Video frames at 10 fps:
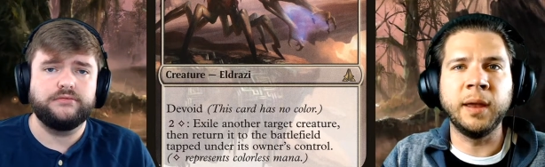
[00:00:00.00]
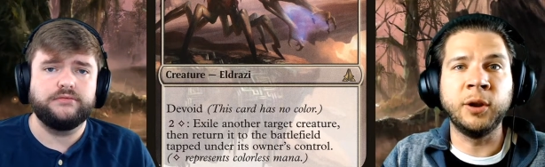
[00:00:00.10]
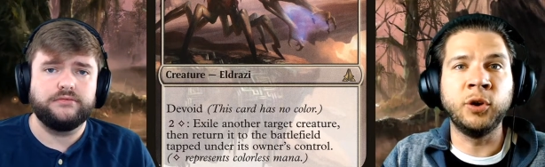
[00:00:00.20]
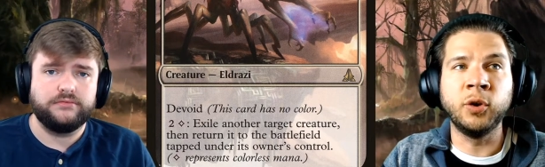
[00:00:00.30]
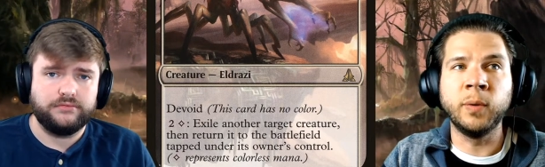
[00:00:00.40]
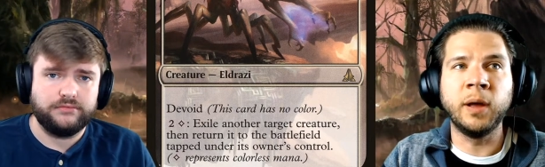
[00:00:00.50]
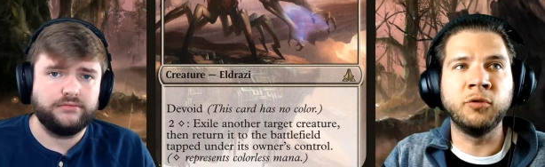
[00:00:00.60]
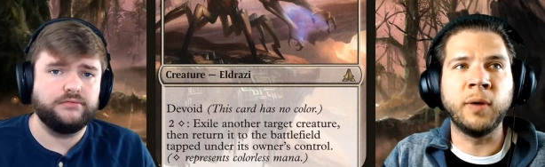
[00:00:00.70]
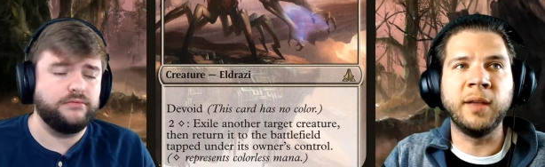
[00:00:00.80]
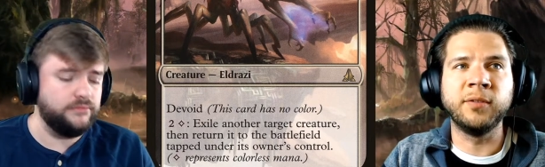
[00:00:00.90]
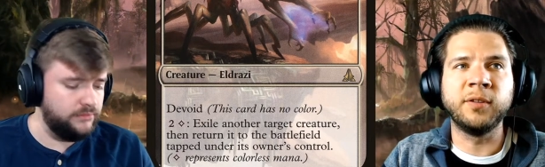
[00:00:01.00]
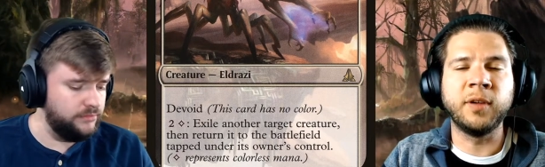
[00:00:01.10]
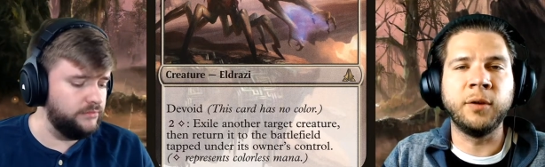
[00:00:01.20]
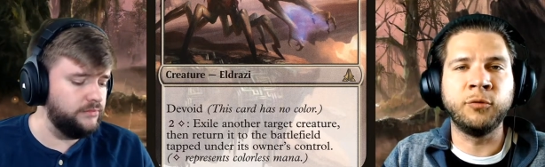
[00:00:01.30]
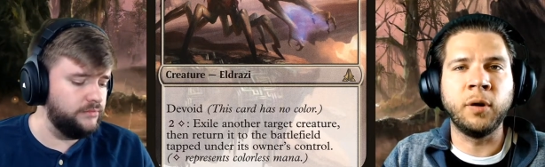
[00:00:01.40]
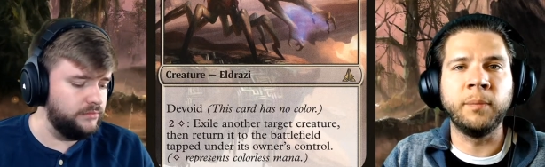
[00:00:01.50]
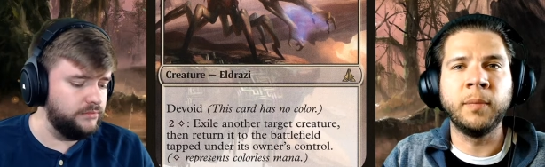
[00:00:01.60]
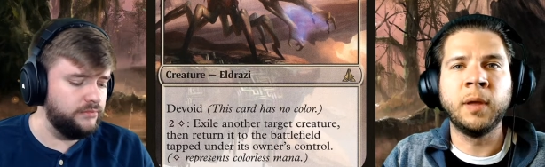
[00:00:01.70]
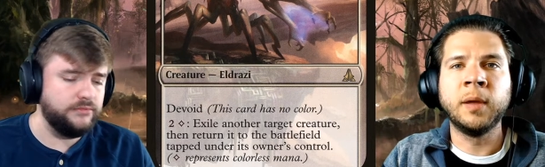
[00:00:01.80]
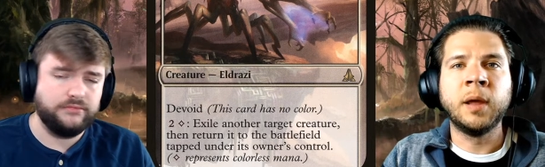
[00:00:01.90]
Speaker 1: a new Eldrazi set drum
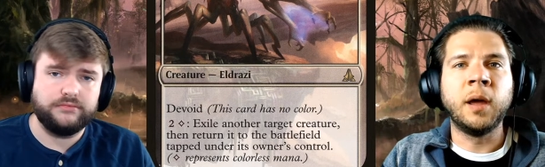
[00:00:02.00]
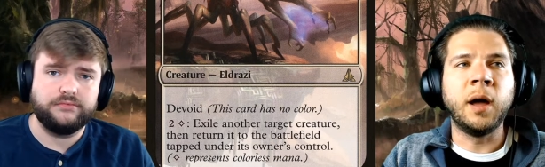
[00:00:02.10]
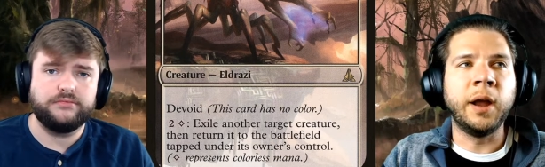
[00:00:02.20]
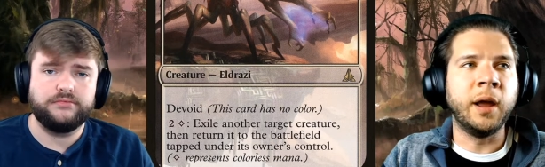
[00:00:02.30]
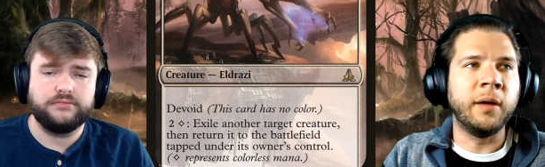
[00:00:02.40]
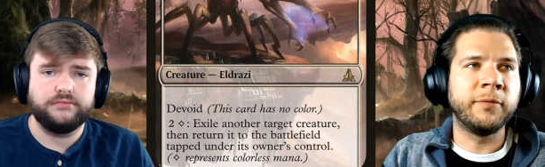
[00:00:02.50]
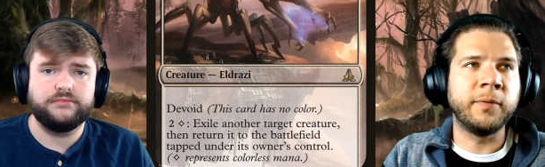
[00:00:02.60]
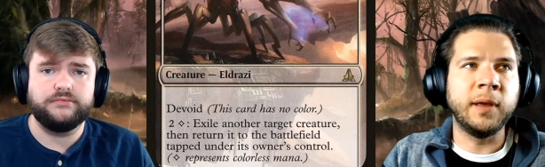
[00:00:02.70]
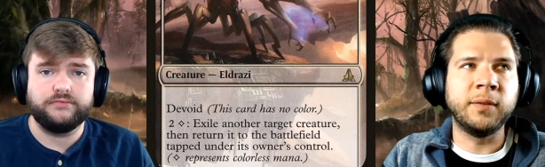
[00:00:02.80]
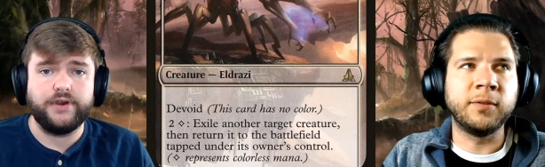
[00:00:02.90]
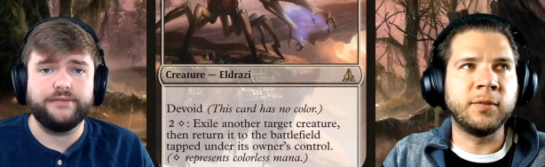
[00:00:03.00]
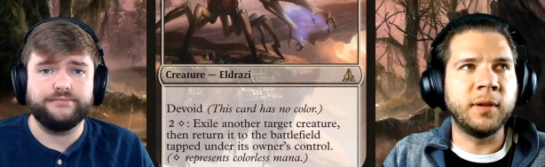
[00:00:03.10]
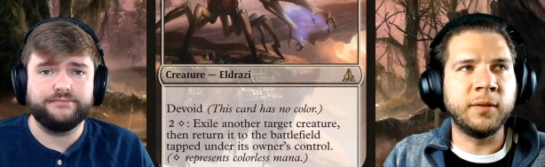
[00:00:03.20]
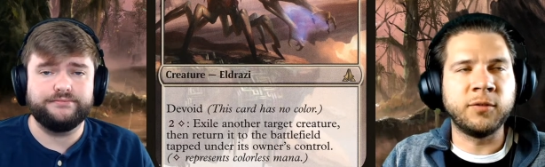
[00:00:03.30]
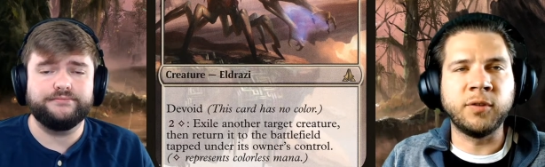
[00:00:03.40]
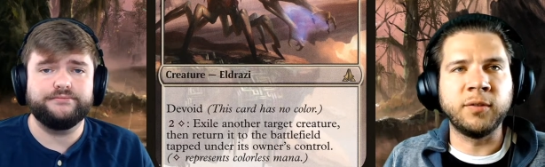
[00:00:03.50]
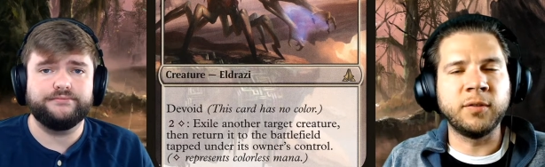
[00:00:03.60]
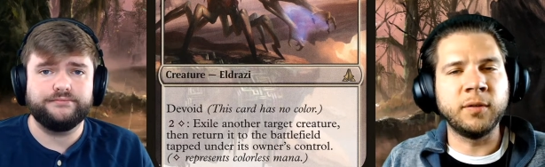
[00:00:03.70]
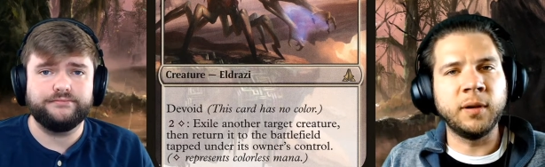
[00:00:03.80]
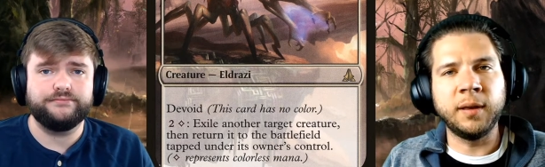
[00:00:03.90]
enough.
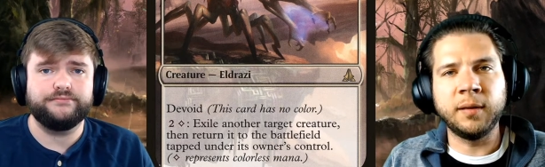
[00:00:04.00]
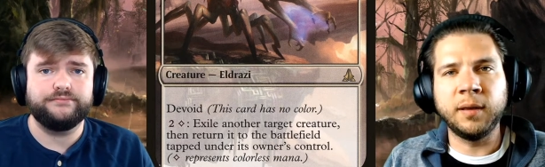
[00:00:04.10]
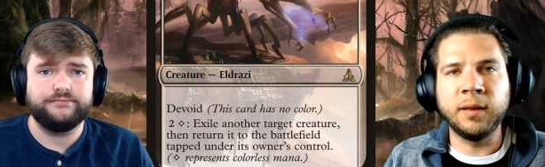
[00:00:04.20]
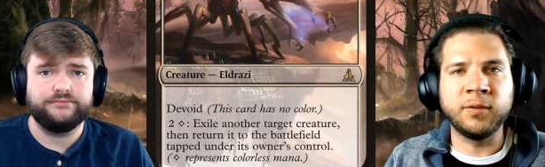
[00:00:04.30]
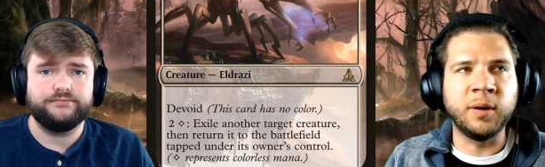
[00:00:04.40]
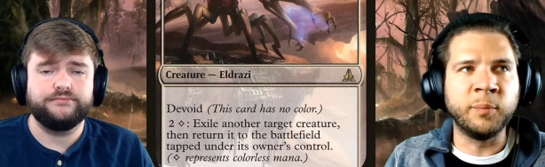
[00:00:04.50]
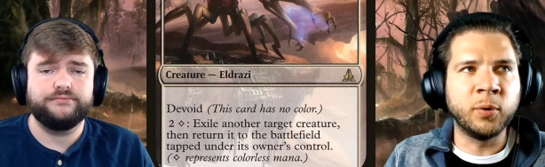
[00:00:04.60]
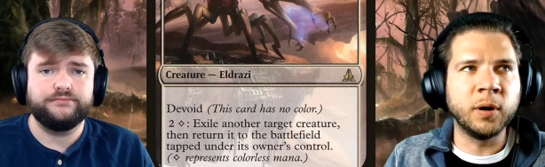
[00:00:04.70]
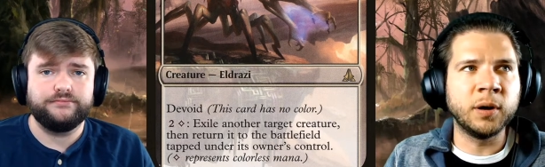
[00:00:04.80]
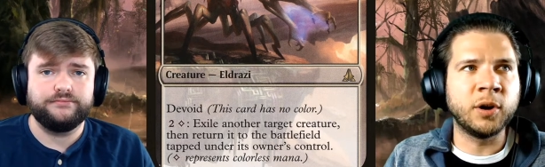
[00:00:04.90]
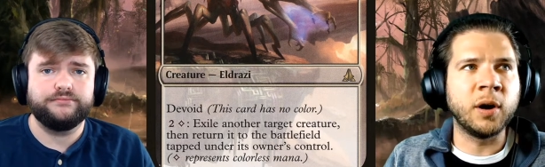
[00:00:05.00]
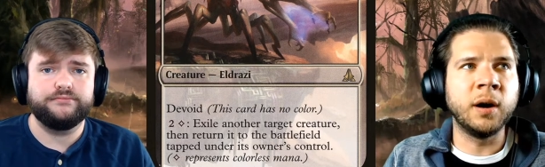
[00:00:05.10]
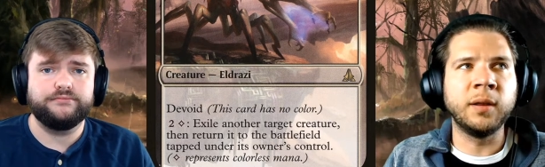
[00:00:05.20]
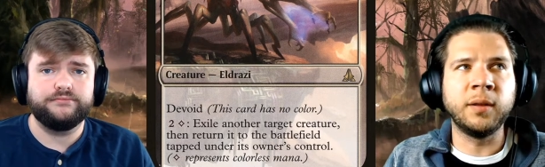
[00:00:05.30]
It's an important card.